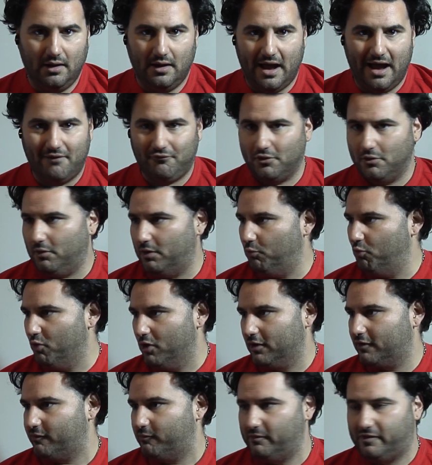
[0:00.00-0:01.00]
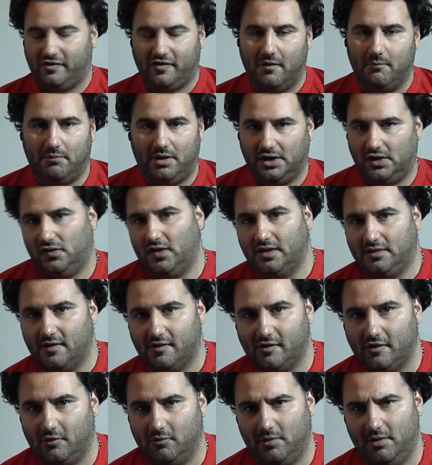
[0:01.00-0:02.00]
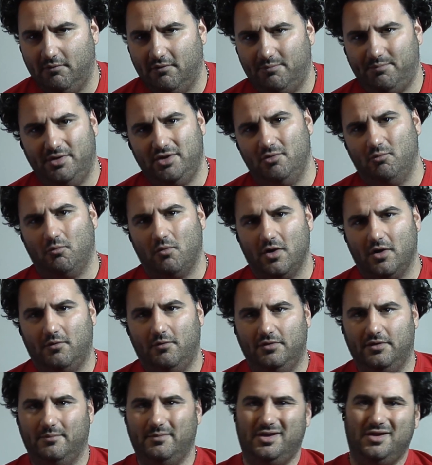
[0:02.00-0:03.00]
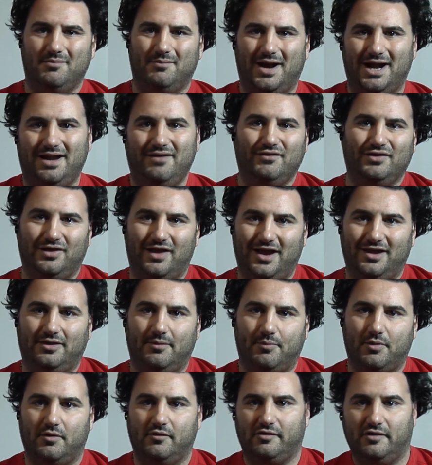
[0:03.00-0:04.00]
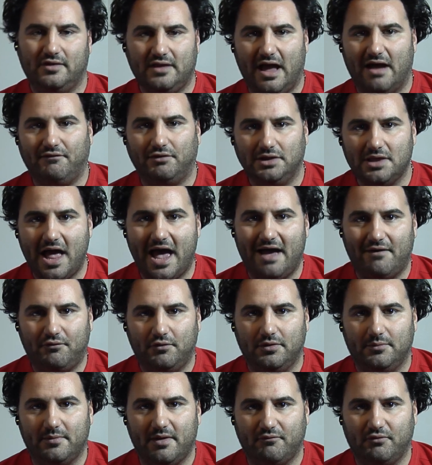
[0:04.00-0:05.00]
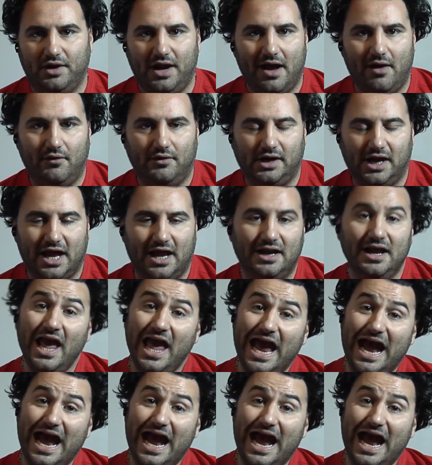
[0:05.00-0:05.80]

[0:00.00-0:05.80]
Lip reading: Everyone works with somebody they disagree with, but you work with them, and you might even like the person and have a laugh with them every now and again.